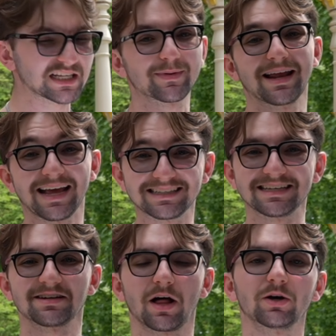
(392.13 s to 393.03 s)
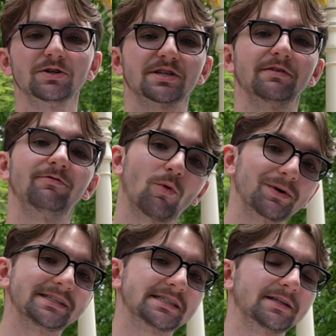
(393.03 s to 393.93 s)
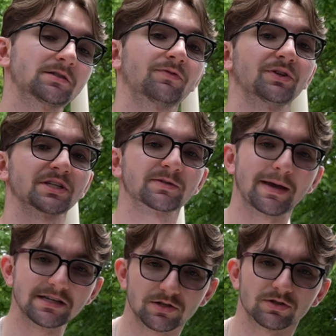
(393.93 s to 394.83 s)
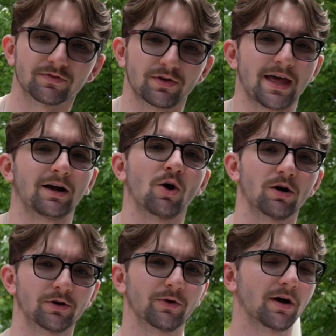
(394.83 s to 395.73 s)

I spent $18.40 for the spacers for that cargo